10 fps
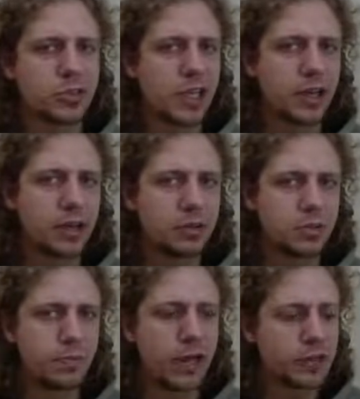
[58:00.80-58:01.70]
that it was
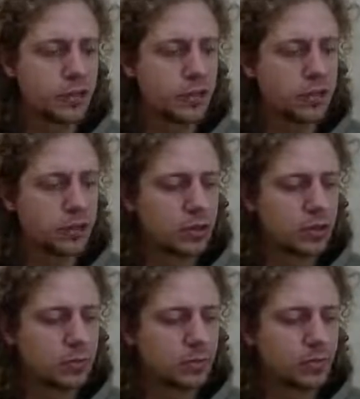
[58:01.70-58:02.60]
best.
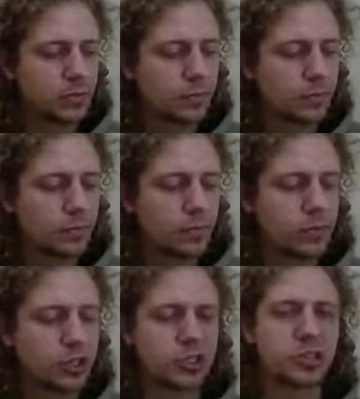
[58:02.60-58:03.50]

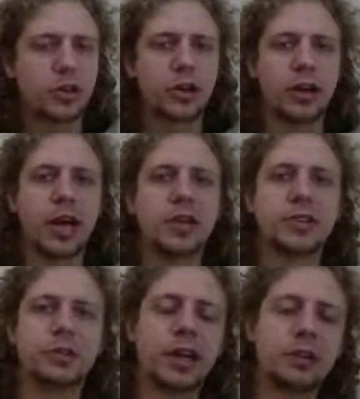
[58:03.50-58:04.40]
Chess starter has it
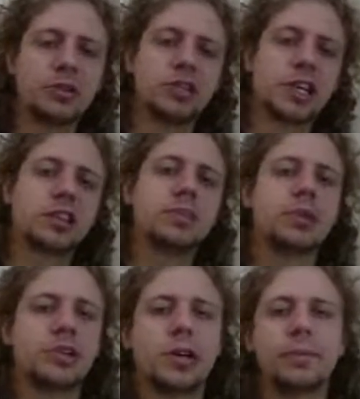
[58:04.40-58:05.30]
right. We should take the
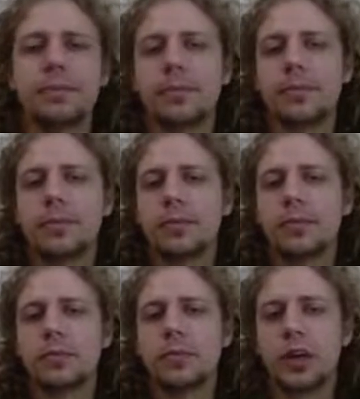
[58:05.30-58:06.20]
bishop
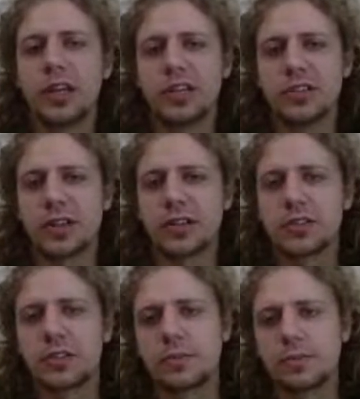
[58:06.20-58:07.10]
on
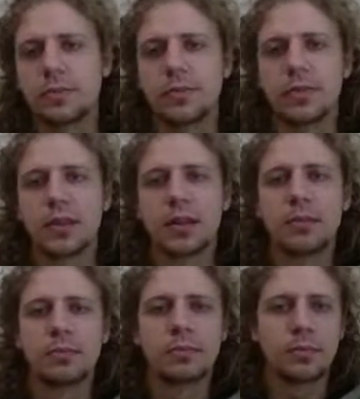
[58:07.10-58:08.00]
e6.
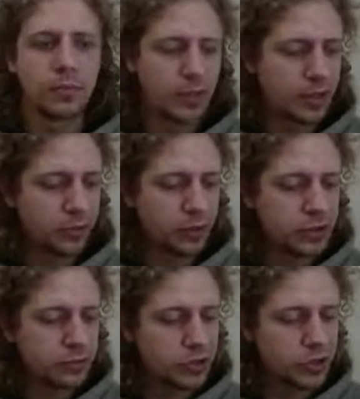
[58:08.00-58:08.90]
And the
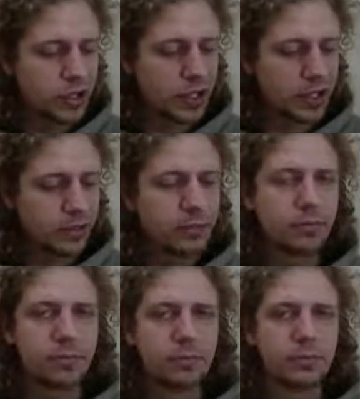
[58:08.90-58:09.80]
reason we should take it
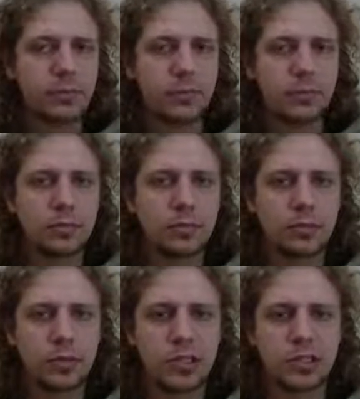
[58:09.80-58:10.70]

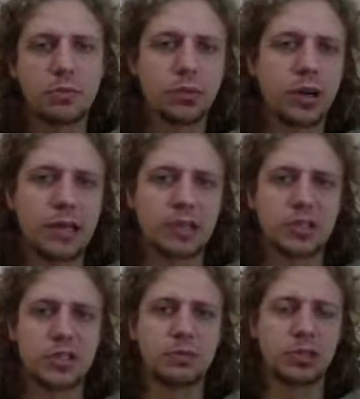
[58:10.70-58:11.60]
is, number one, it gives
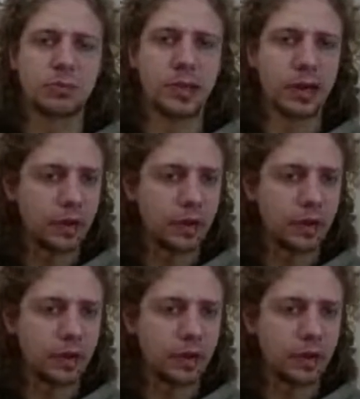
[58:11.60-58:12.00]
us the bishop pair.